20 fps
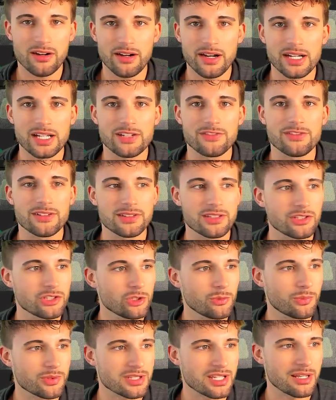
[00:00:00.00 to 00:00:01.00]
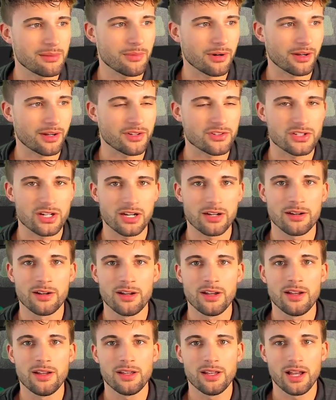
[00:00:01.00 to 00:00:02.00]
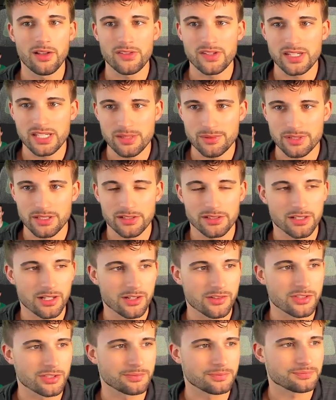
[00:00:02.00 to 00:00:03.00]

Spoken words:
and a 52% market share of the team's air yards.